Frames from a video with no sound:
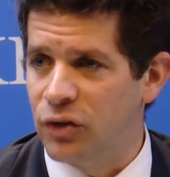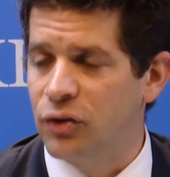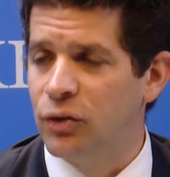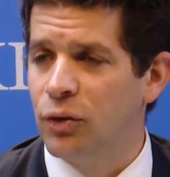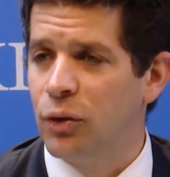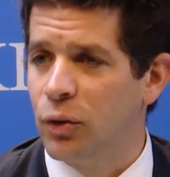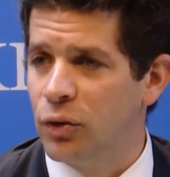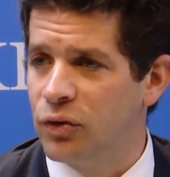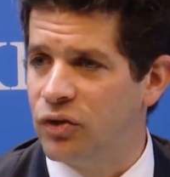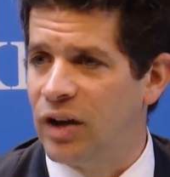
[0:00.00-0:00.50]
you
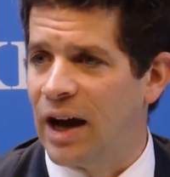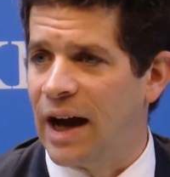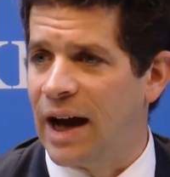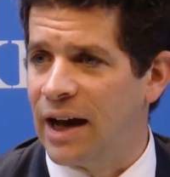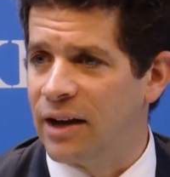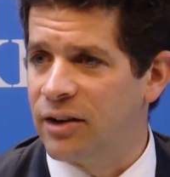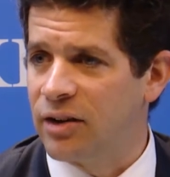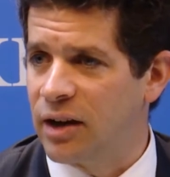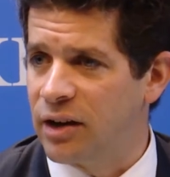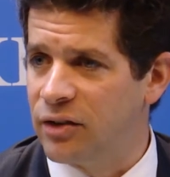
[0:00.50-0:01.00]
store
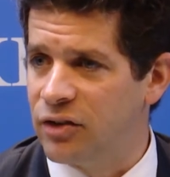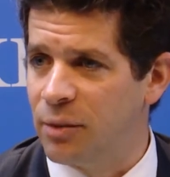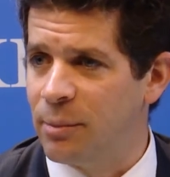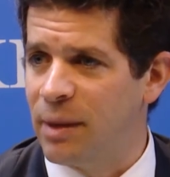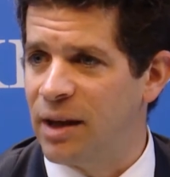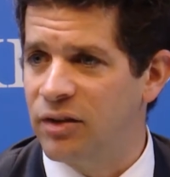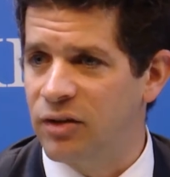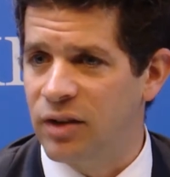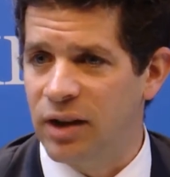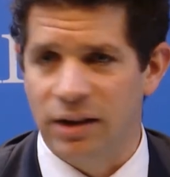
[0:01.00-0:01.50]
data
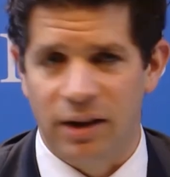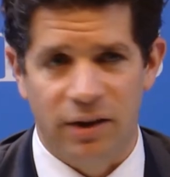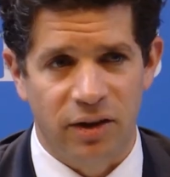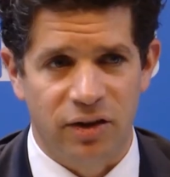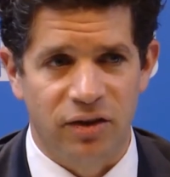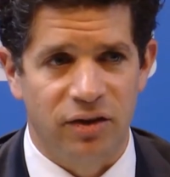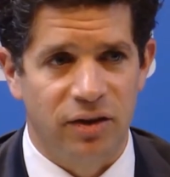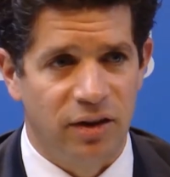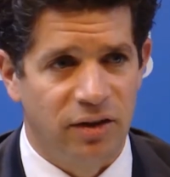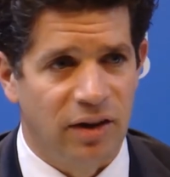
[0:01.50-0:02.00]
domestically,
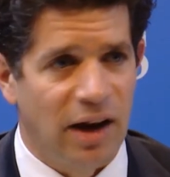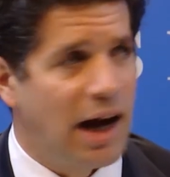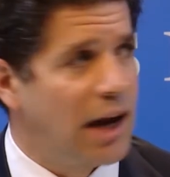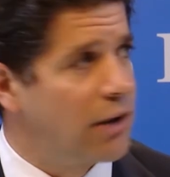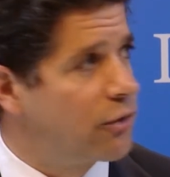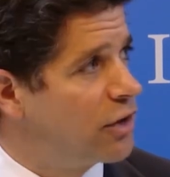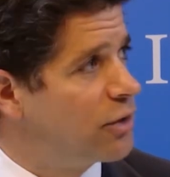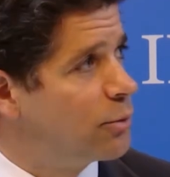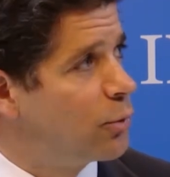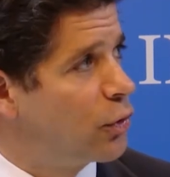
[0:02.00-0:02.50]
the
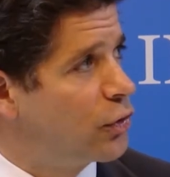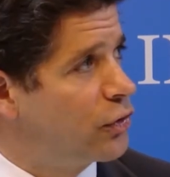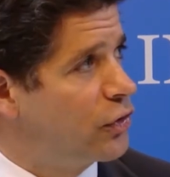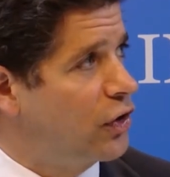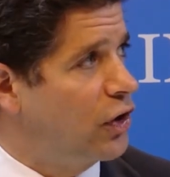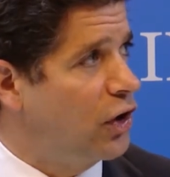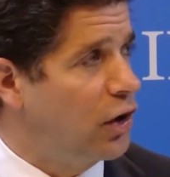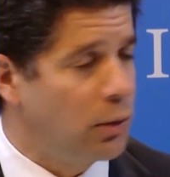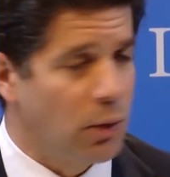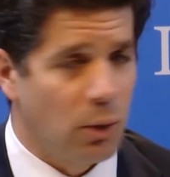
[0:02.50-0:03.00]
data is more
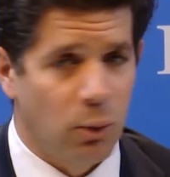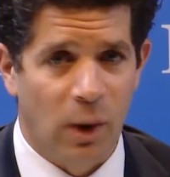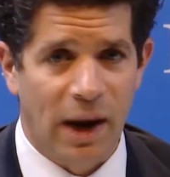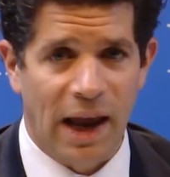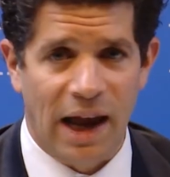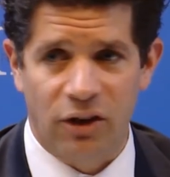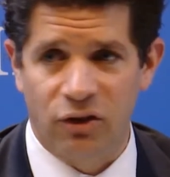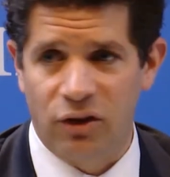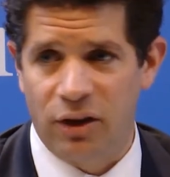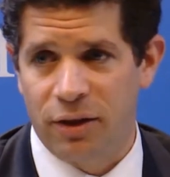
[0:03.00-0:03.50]
secure.
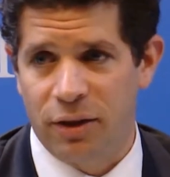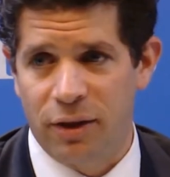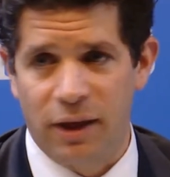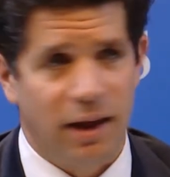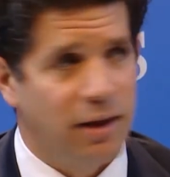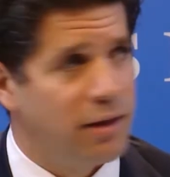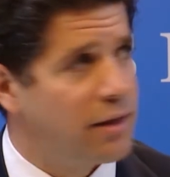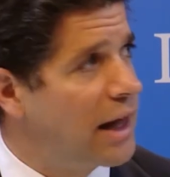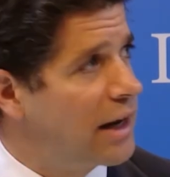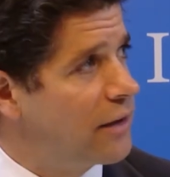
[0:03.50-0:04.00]
We actually
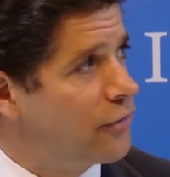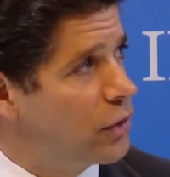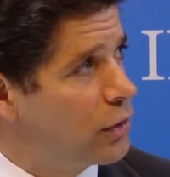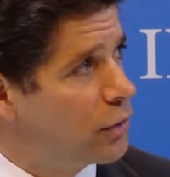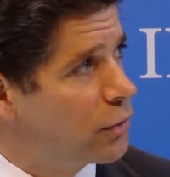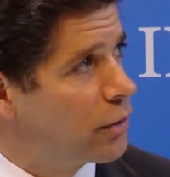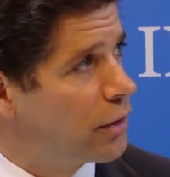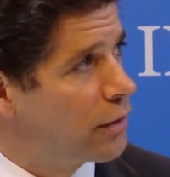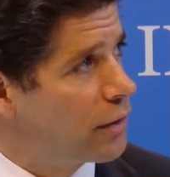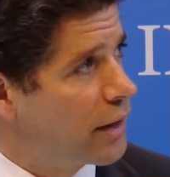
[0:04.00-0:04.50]
think that if you
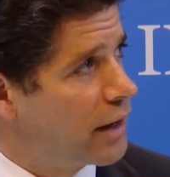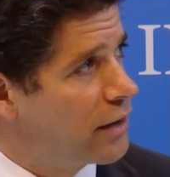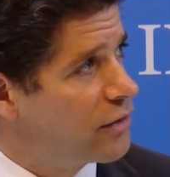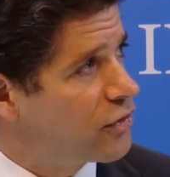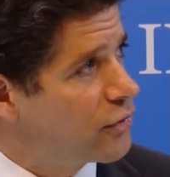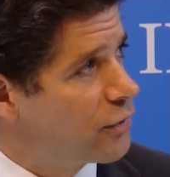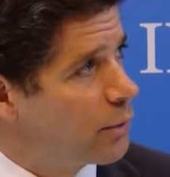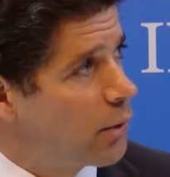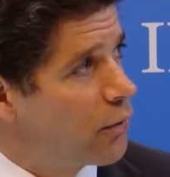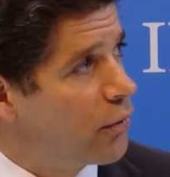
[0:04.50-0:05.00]
look at
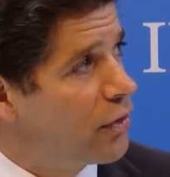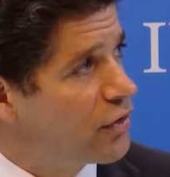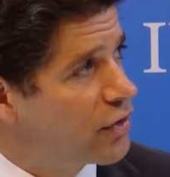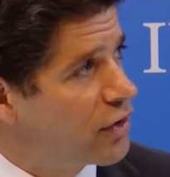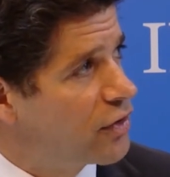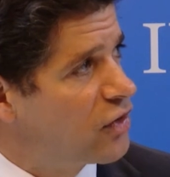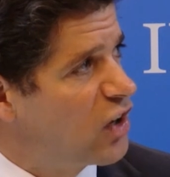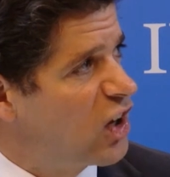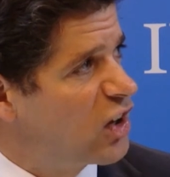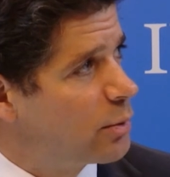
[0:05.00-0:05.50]
this from a
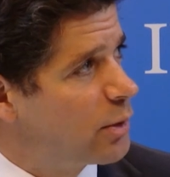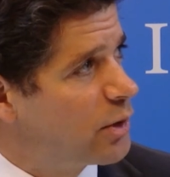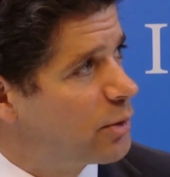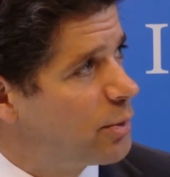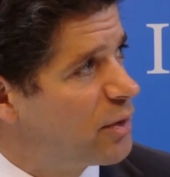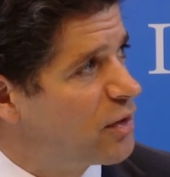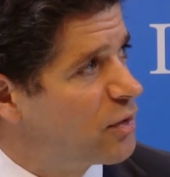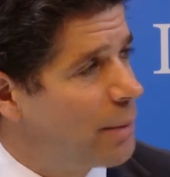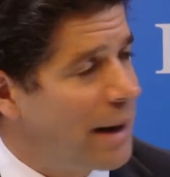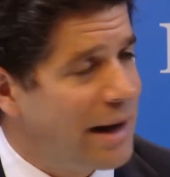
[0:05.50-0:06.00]
risk
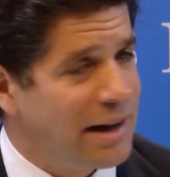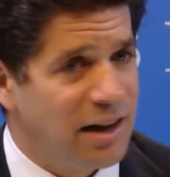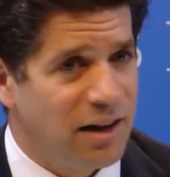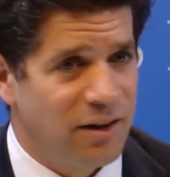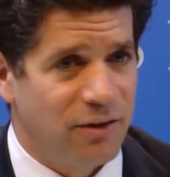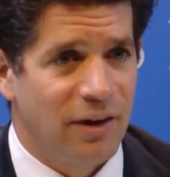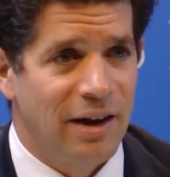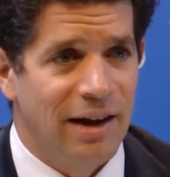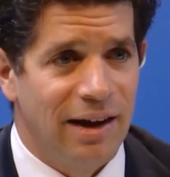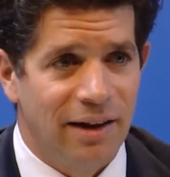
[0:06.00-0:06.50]
assessment
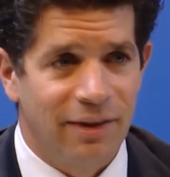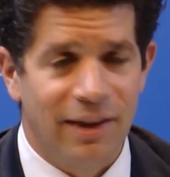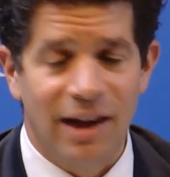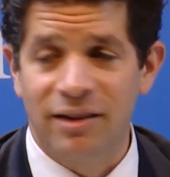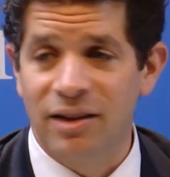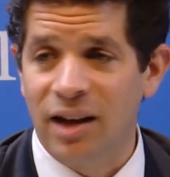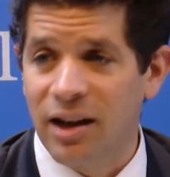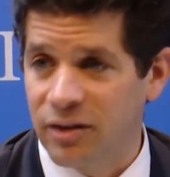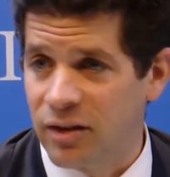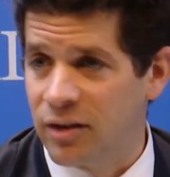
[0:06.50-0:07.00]
perspective,
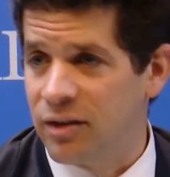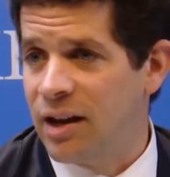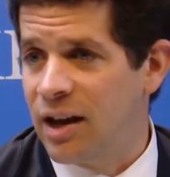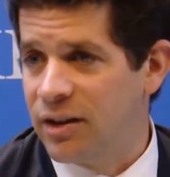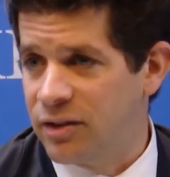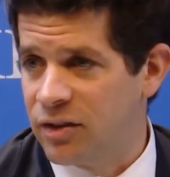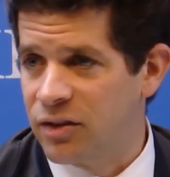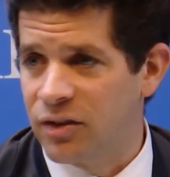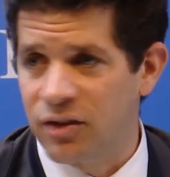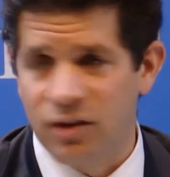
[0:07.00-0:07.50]
that doesn't
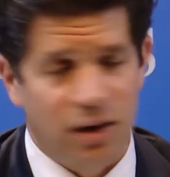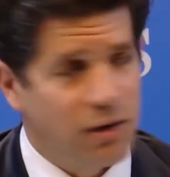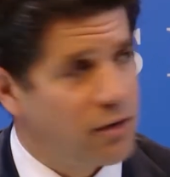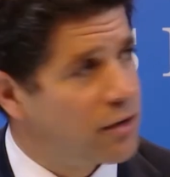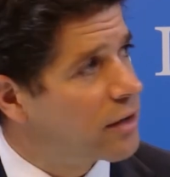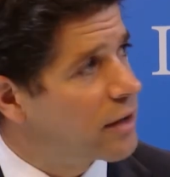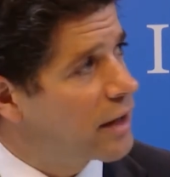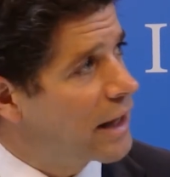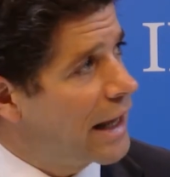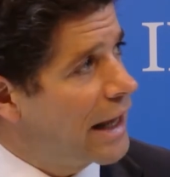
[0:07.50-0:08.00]

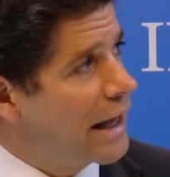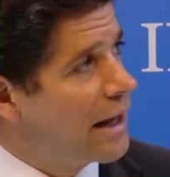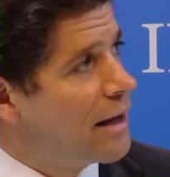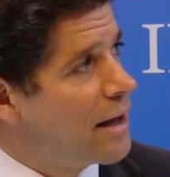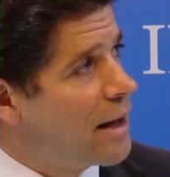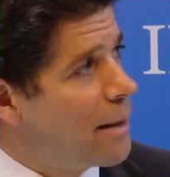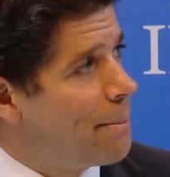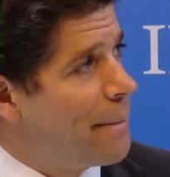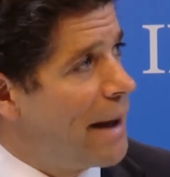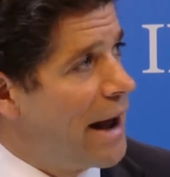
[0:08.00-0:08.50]
necessarily
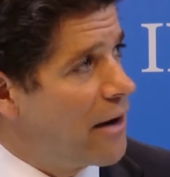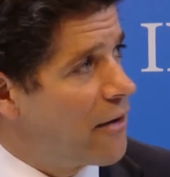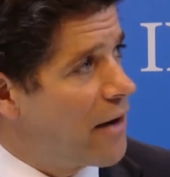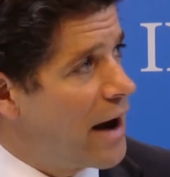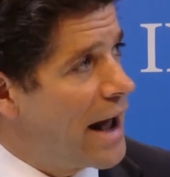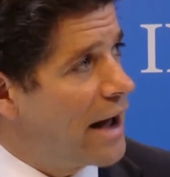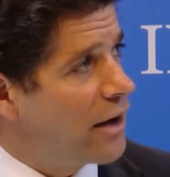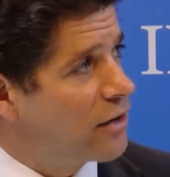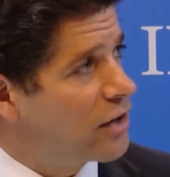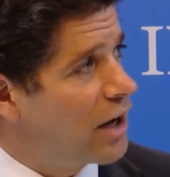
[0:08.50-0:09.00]
bear
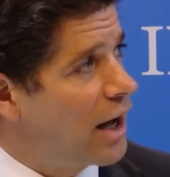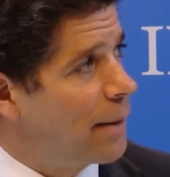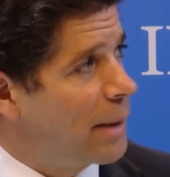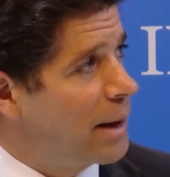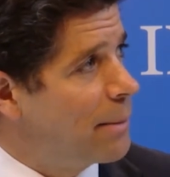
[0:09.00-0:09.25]
out.